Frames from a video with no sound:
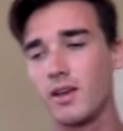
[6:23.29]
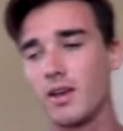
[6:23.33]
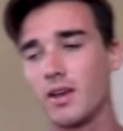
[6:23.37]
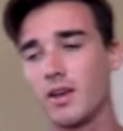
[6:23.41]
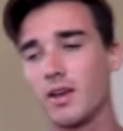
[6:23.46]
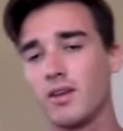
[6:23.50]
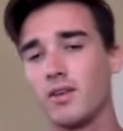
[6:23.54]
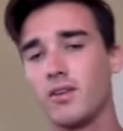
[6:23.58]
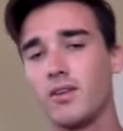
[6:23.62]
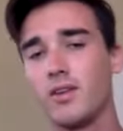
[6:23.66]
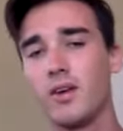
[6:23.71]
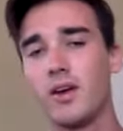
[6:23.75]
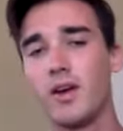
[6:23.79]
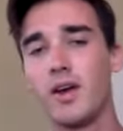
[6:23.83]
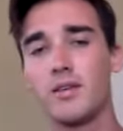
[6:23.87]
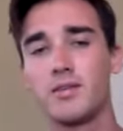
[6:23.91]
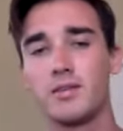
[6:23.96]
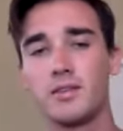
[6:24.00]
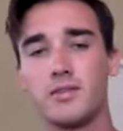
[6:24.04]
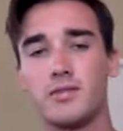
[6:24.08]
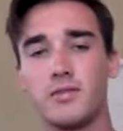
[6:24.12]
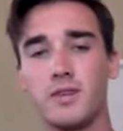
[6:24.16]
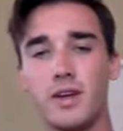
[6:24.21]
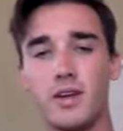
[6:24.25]
You don't have to
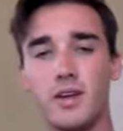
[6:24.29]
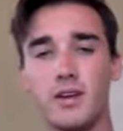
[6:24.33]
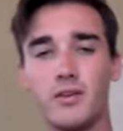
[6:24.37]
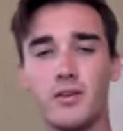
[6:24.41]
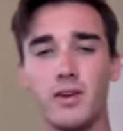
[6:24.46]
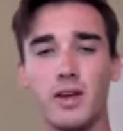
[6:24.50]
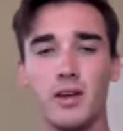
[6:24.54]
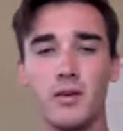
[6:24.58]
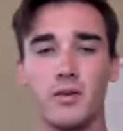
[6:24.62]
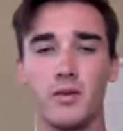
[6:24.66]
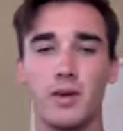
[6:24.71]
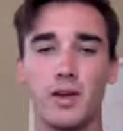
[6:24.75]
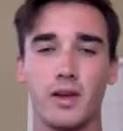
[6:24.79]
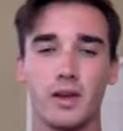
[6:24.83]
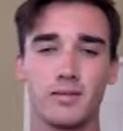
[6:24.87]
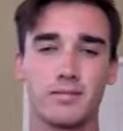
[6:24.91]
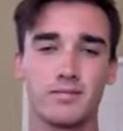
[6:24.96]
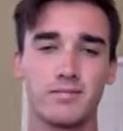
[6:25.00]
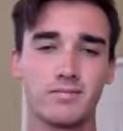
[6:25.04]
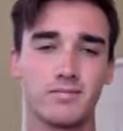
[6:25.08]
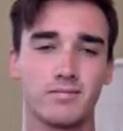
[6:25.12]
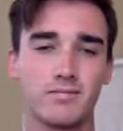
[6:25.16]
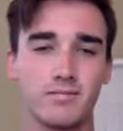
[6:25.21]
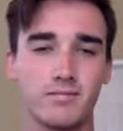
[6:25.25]
find it right away.
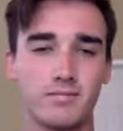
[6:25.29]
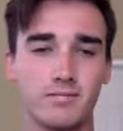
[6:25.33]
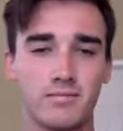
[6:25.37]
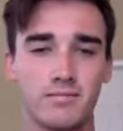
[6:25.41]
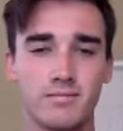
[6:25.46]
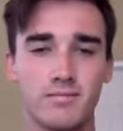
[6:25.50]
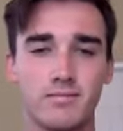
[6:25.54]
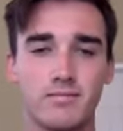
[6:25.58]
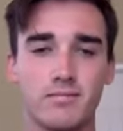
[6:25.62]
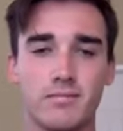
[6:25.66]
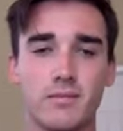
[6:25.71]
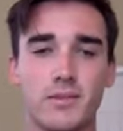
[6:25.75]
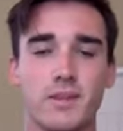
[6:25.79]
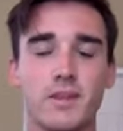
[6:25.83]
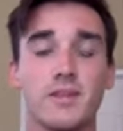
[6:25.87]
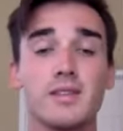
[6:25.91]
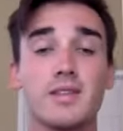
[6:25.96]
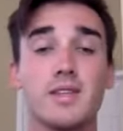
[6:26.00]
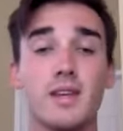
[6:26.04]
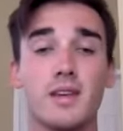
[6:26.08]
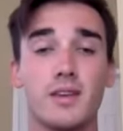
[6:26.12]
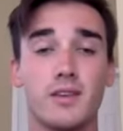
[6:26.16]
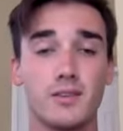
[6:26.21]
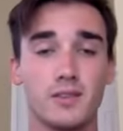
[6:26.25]

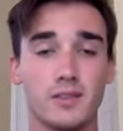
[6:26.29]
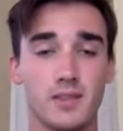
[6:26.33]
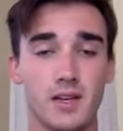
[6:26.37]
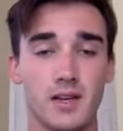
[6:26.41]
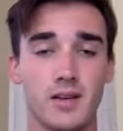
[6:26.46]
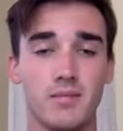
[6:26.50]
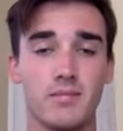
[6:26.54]
Take your time.